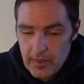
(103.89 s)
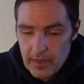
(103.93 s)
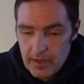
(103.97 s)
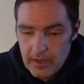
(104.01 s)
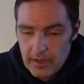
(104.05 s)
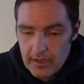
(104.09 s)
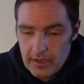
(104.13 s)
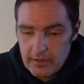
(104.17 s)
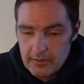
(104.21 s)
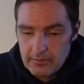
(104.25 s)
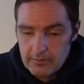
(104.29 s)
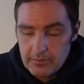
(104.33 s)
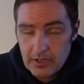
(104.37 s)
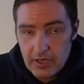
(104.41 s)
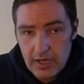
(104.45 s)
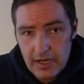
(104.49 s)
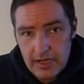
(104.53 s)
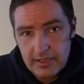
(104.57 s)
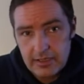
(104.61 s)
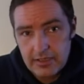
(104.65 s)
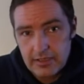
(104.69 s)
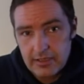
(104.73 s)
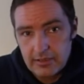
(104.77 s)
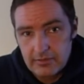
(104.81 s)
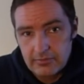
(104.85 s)
But I
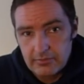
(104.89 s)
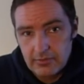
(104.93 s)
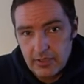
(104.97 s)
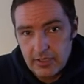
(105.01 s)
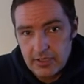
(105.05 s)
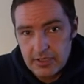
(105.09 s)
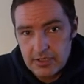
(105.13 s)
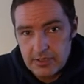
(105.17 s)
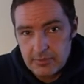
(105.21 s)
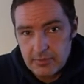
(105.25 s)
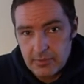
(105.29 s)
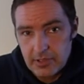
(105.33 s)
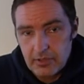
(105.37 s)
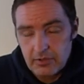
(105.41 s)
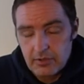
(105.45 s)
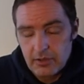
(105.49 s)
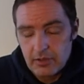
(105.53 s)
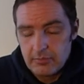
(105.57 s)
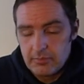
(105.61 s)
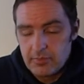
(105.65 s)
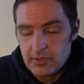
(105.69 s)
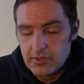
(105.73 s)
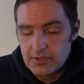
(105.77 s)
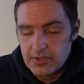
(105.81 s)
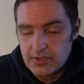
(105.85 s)
ended up writing something quite
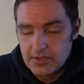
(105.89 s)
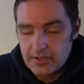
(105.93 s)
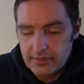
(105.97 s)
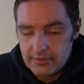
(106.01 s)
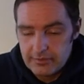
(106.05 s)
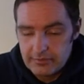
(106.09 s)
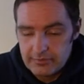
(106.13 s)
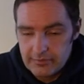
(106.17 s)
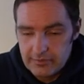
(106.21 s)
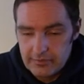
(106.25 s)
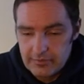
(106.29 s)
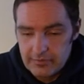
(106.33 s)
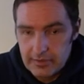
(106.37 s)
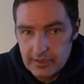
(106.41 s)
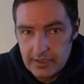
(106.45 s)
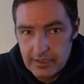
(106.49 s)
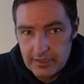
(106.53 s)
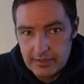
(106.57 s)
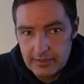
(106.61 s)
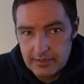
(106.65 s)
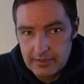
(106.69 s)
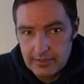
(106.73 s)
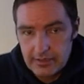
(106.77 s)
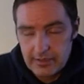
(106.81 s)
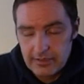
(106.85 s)
positive,
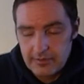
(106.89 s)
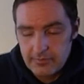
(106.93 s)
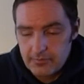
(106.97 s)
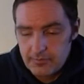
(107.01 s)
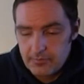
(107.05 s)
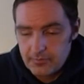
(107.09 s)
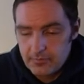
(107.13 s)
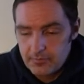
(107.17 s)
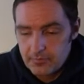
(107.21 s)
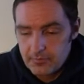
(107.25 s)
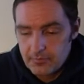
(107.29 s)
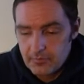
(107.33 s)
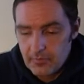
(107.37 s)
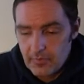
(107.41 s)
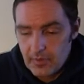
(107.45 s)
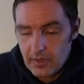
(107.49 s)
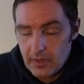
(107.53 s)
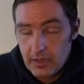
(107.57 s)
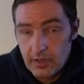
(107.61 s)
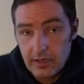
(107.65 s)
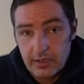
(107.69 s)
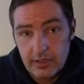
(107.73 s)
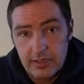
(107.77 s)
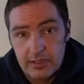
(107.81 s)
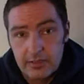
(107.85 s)
and I'm
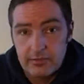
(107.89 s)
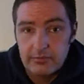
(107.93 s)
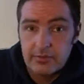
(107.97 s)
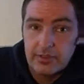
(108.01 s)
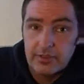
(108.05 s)
going to